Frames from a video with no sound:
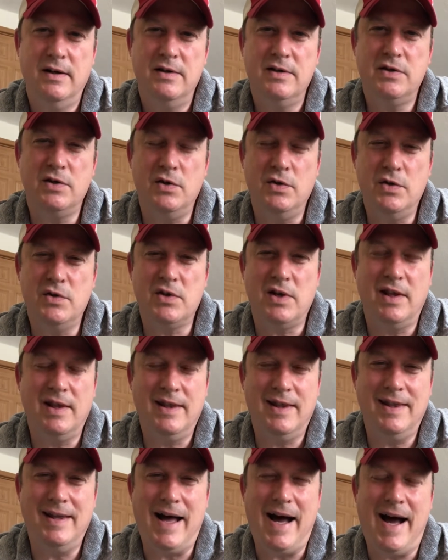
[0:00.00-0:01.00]
So there's a
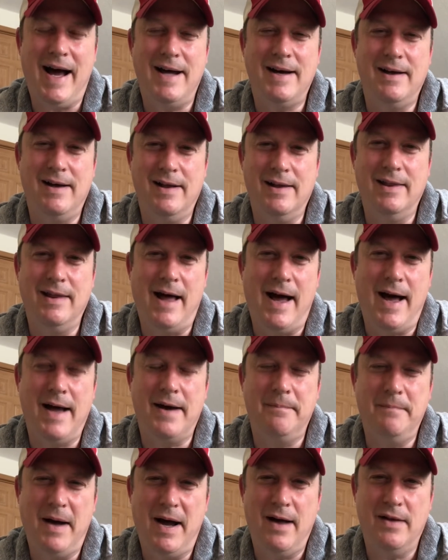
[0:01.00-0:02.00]
lot
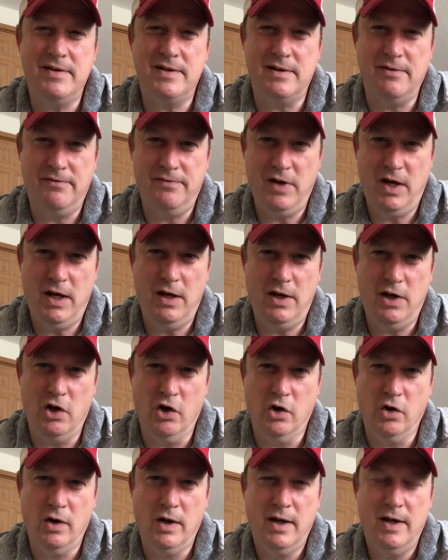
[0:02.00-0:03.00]
of mouths to feed
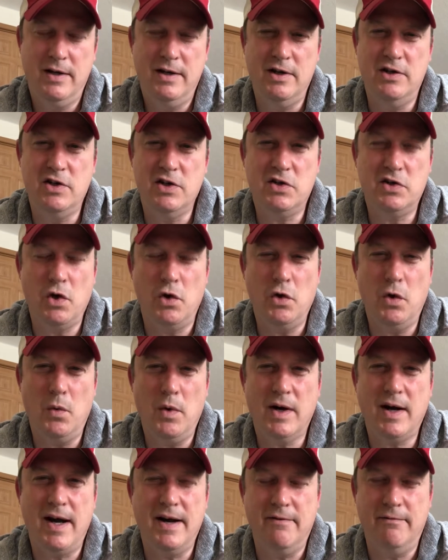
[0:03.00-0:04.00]
here. You just don't know
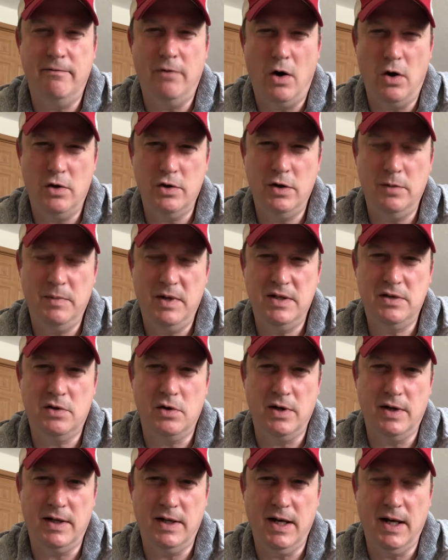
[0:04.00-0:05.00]
what kind of volume he's
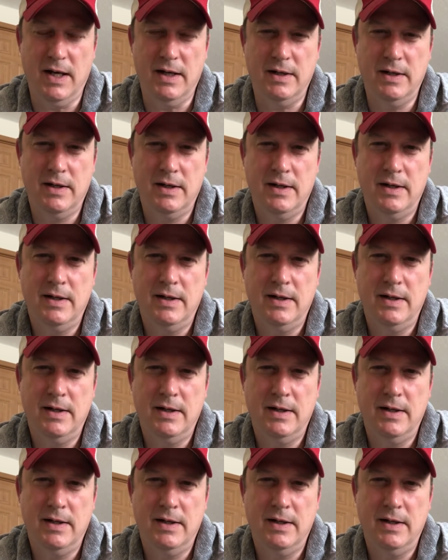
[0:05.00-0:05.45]
going to get.